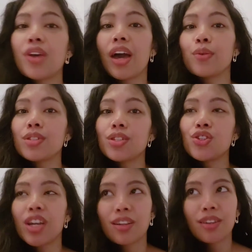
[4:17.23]
So yeah, I
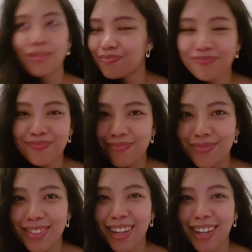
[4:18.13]
wasn't trying to
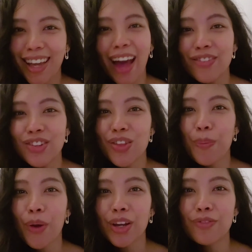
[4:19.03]
have
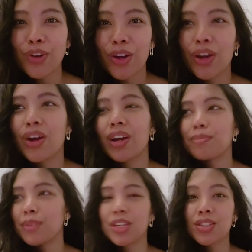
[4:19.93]
another party for
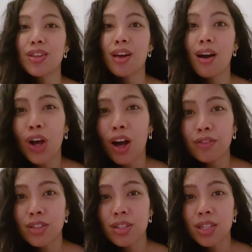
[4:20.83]
her because
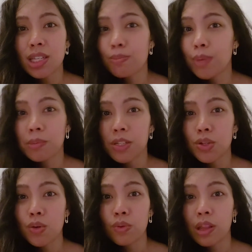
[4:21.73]
obviously
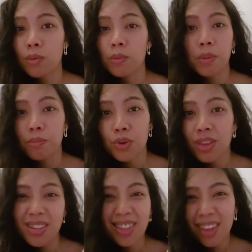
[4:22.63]
babies don't really
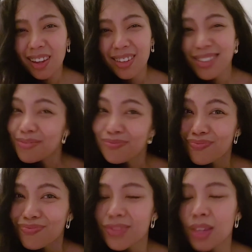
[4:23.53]
remember these things.
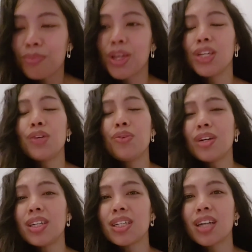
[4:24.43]
But you know
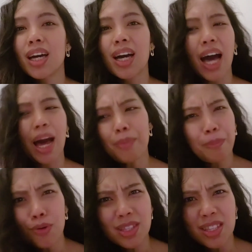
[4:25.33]
what? I'm
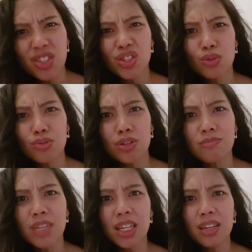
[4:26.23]
gonna post this on
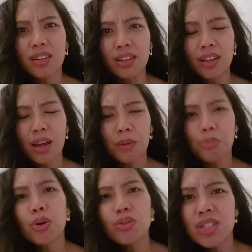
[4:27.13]
social media, and
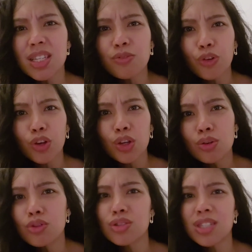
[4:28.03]
I'm gonna post this for
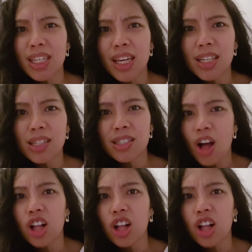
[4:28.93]
you to see it.